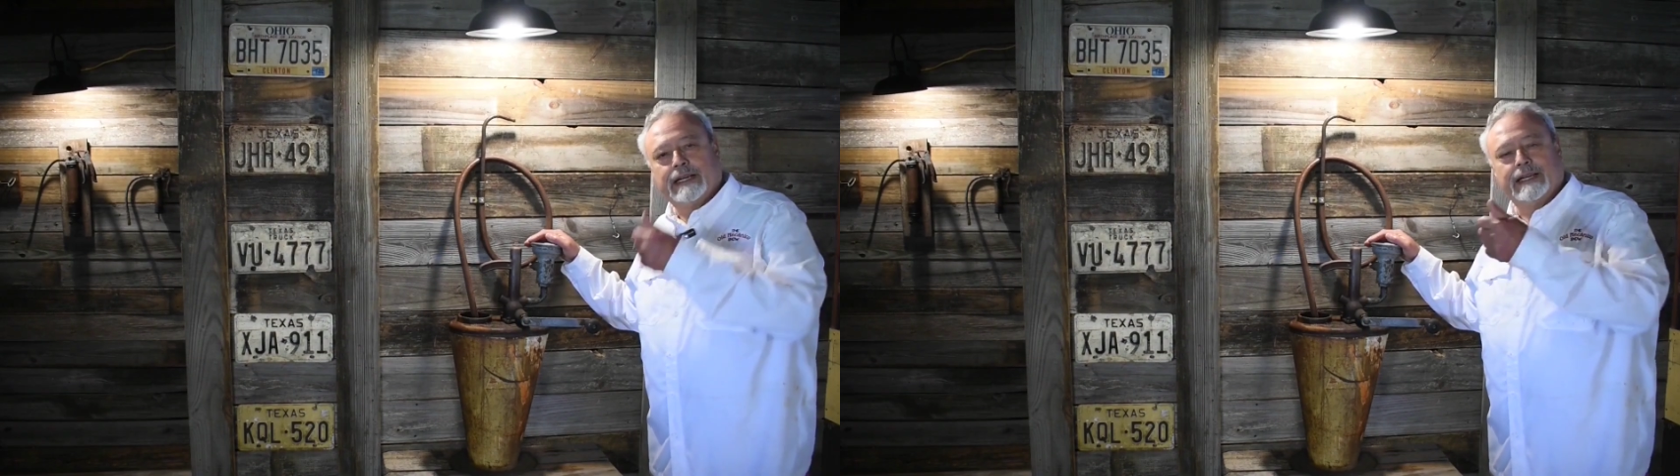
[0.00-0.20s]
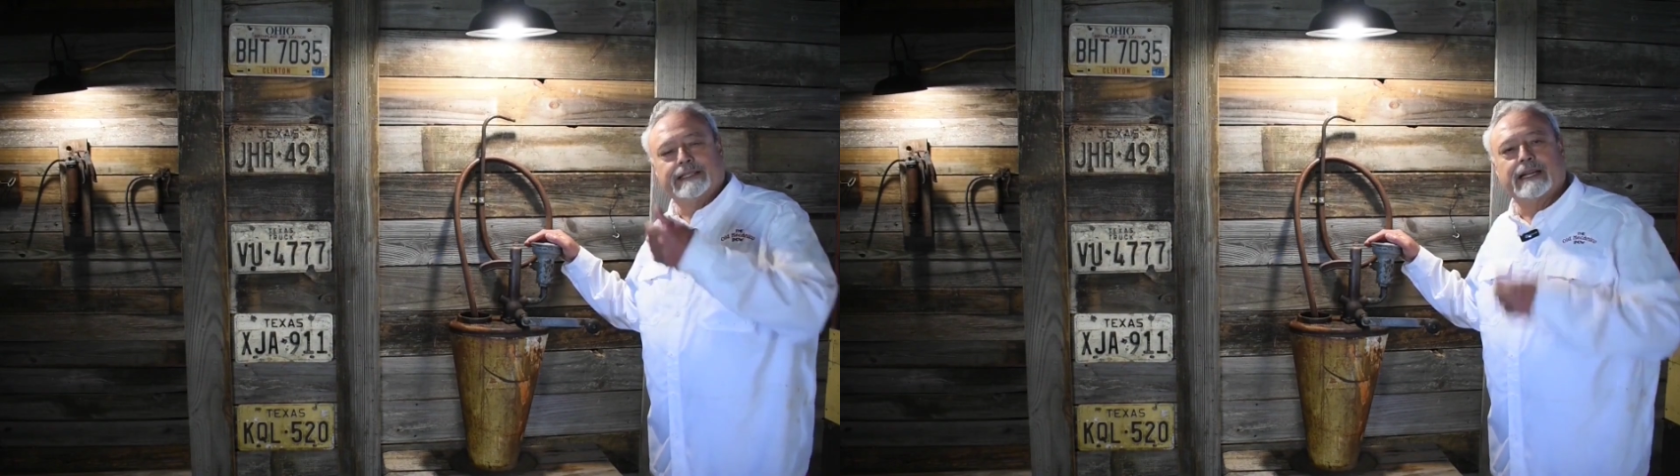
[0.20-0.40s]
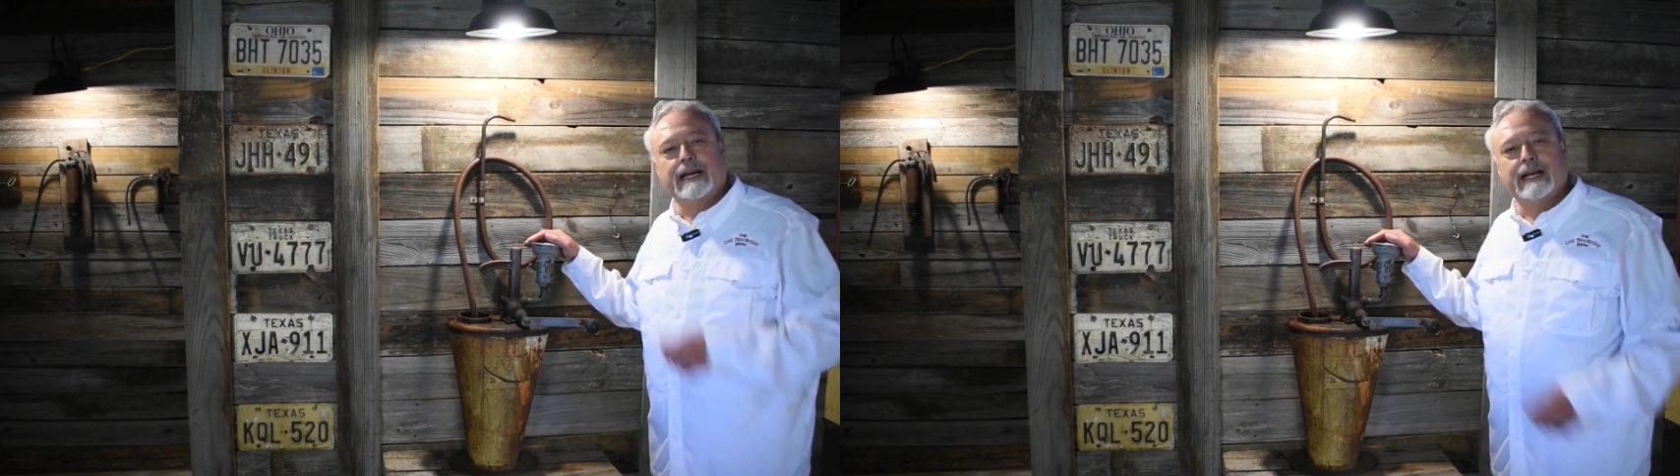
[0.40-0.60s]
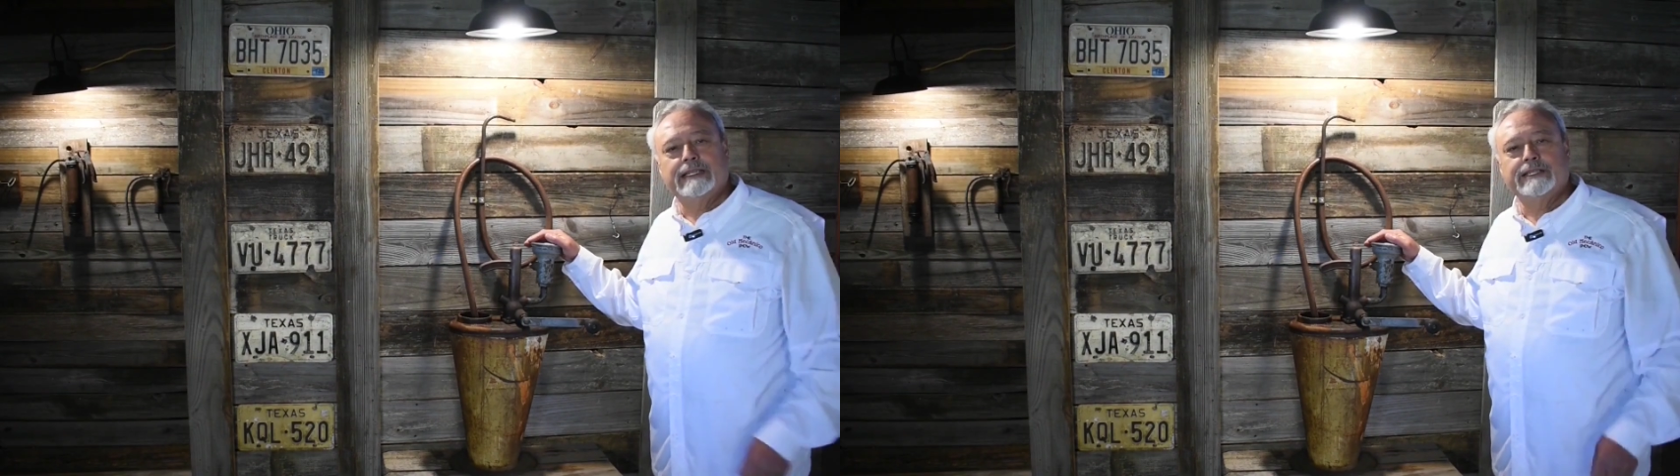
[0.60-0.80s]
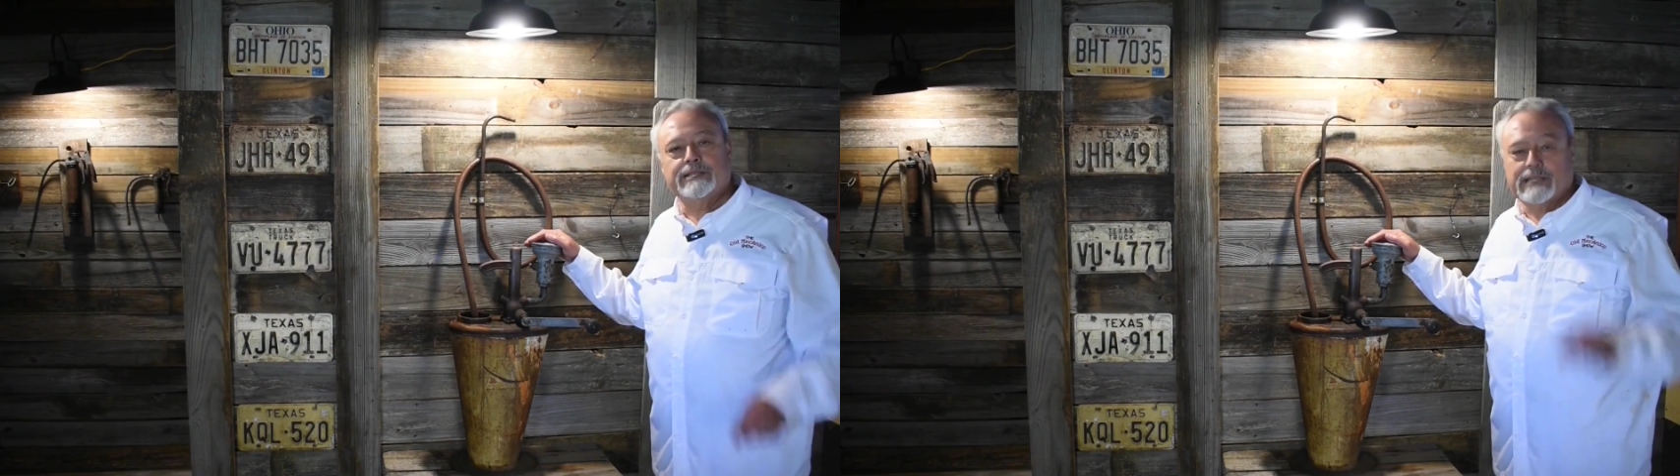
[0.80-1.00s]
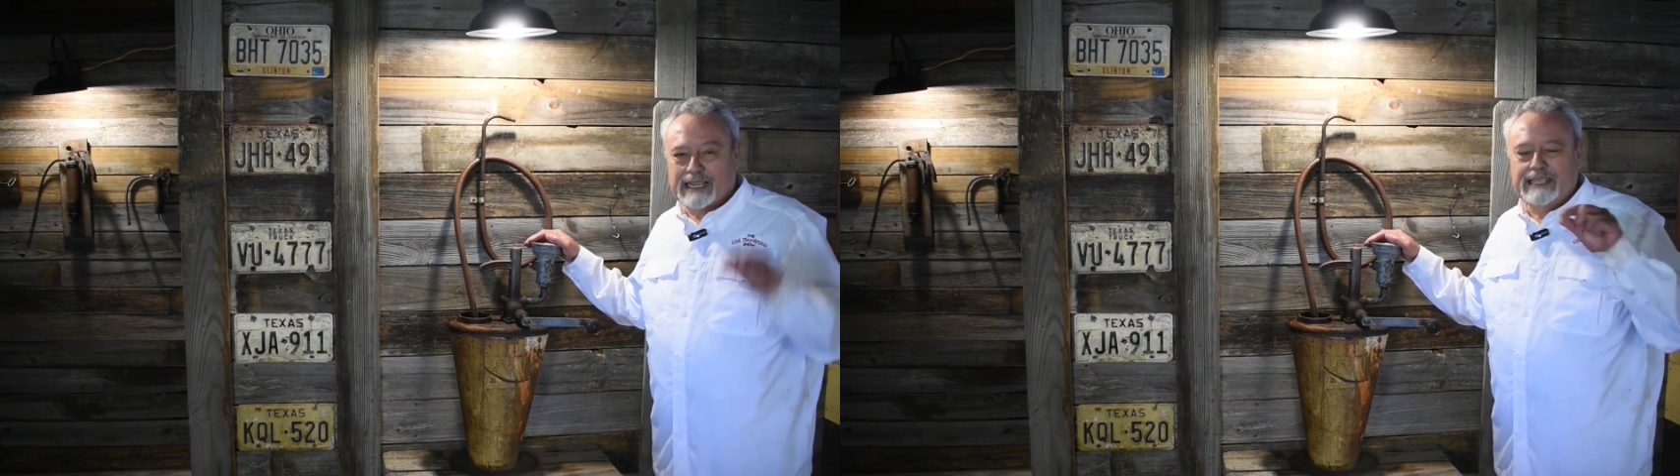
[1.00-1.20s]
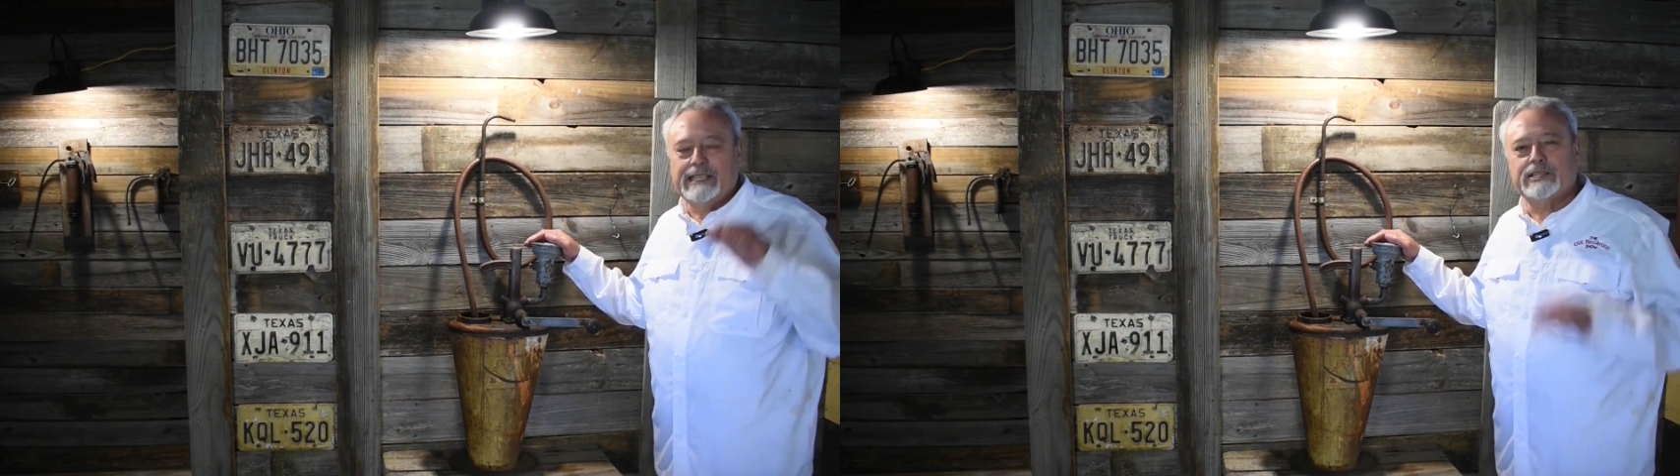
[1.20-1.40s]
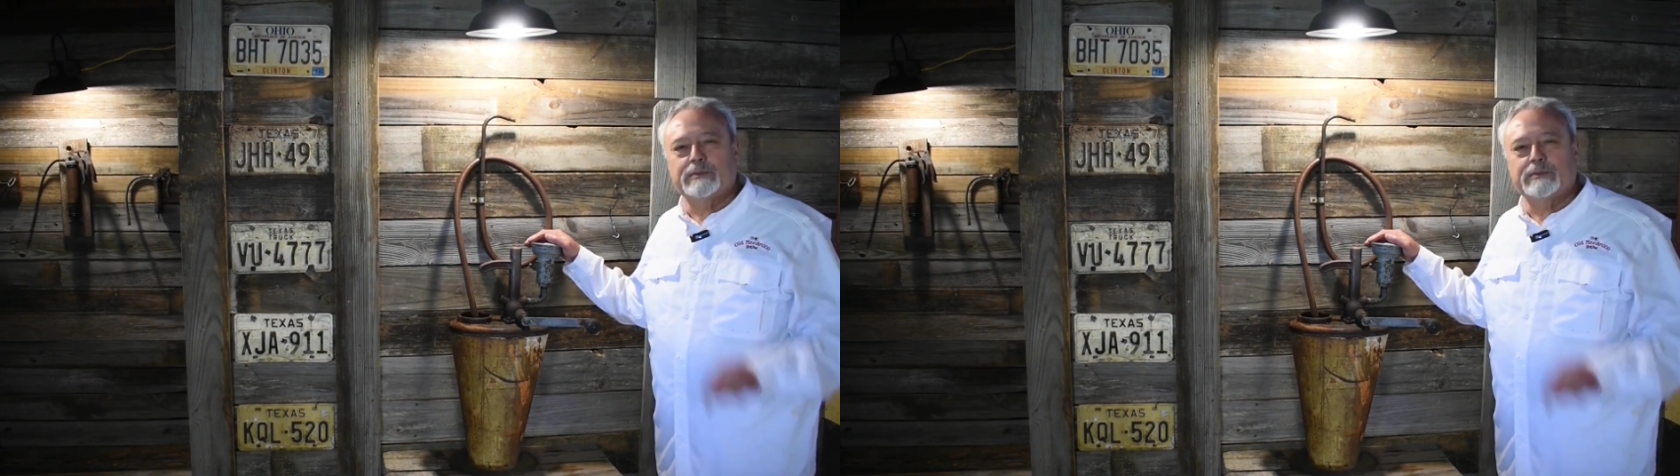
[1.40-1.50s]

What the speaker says: At the college, I'd get